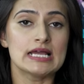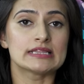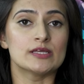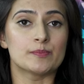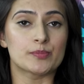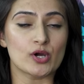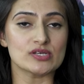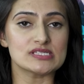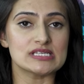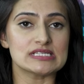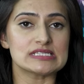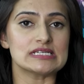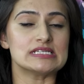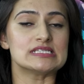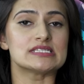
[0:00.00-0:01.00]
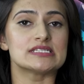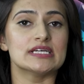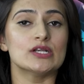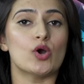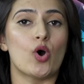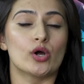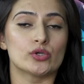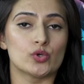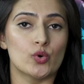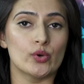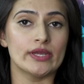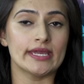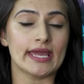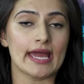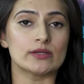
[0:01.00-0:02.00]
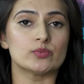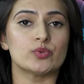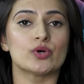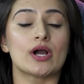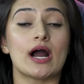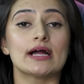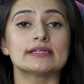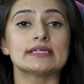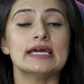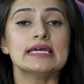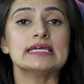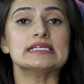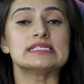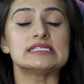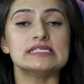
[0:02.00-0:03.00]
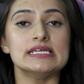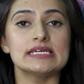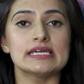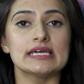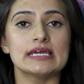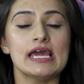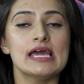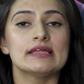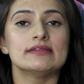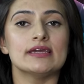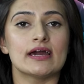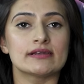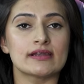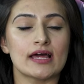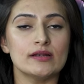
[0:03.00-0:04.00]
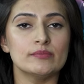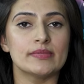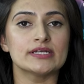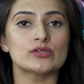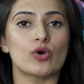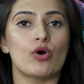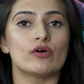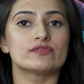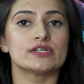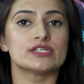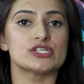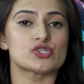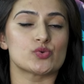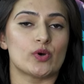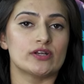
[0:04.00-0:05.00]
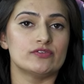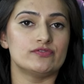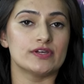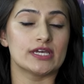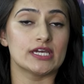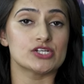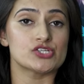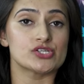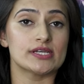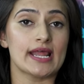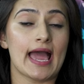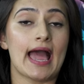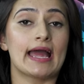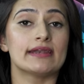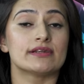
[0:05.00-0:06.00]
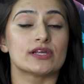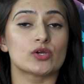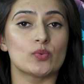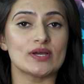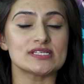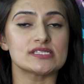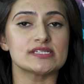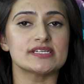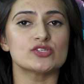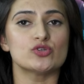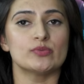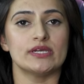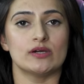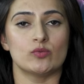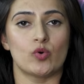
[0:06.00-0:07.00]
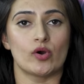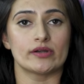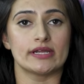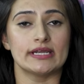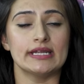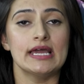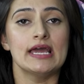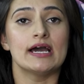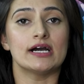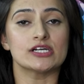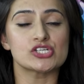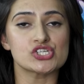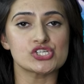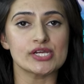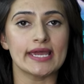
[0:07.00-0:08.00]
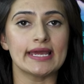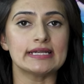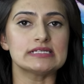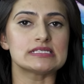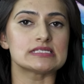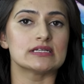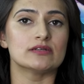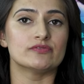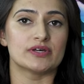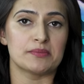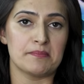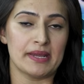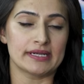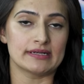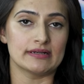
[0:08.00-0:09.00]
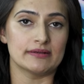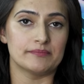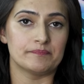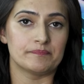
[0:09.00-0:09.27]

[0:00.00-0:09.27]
The process is still ongoing and Phogat is seeking the annulment of the disqualification and requesting to be awarded a shared silver medal.